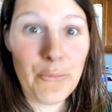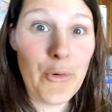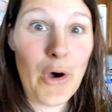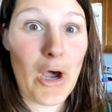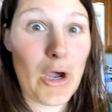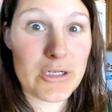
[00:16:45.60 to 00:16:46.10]

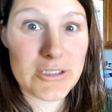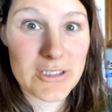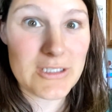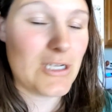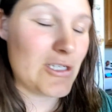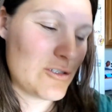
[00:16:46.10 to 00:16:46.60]
hot to
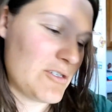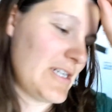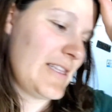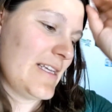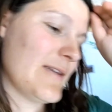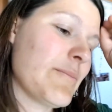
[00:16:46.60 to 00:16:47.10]
the touch or
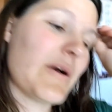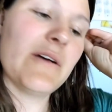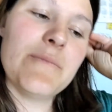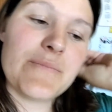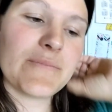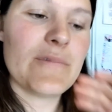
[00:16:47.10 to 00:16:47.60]
anything,
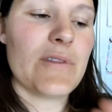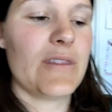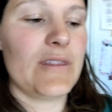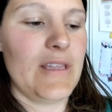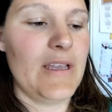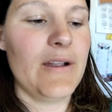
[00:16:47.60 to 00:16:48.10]
but
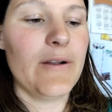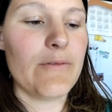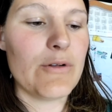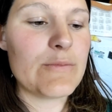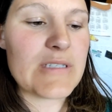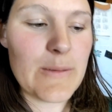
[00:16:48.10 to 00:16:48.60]
they're
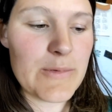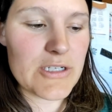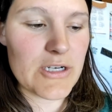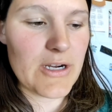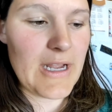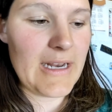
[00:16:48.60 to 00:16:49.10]
room
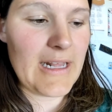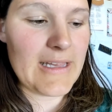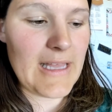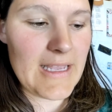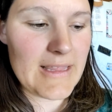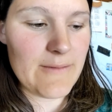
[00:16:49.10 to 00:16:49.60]
temperature, and I
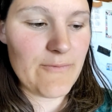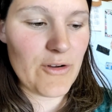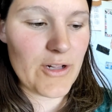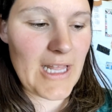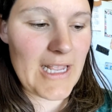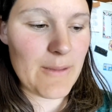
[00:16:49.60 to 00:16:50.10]
like them
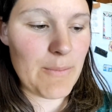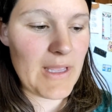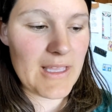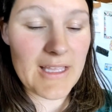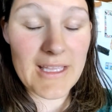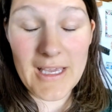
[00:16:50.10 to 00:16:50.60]
for like
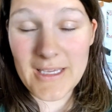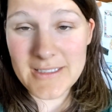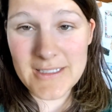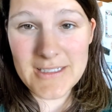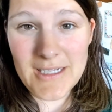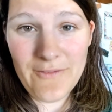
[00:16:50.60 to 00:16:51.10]
baking cakes
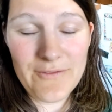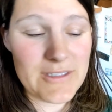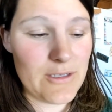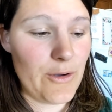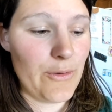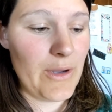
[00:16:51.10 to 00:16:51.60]
and stuff.
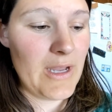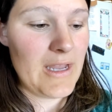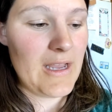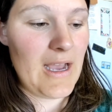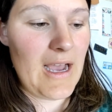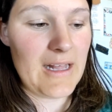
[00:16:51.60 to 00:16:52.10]
So
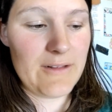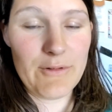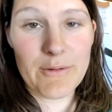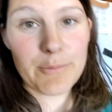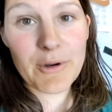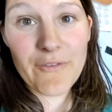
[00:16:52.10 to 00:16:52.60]
I
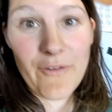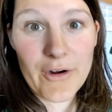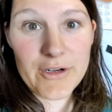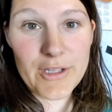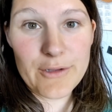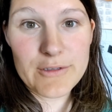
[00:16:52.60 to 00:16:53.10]
would
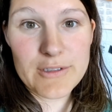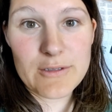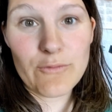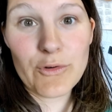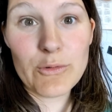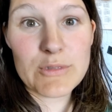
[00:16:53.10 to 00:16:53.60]
prefer to use
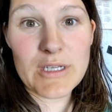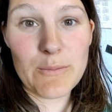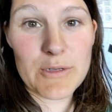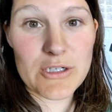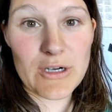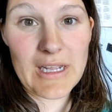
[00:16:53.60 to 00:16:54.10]
room
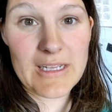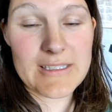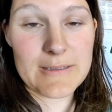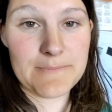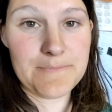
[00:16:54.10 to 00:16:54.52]
temperature eggs.